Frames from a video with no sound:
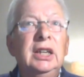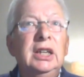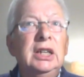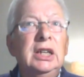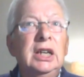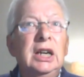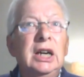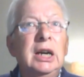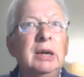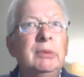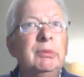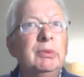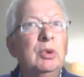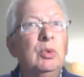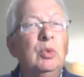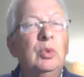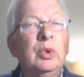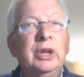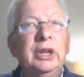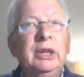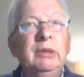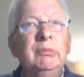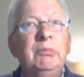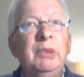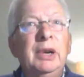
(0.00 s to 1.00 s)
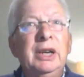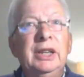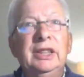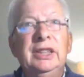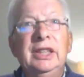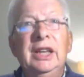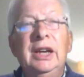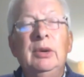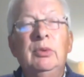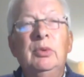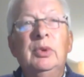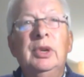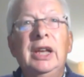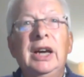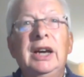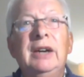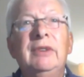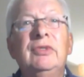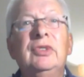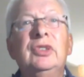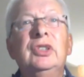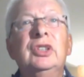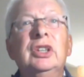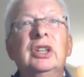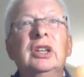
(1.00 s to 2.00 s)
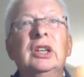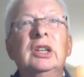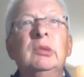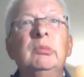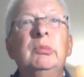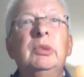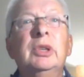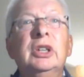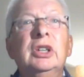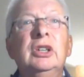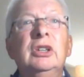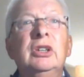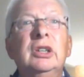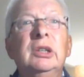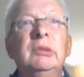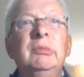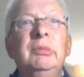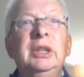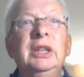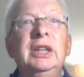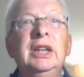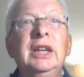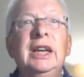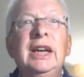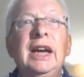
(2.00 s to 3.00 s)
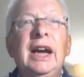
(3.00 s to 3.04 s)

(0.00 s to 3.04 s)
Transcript: um, and what impact that will have on the global economy.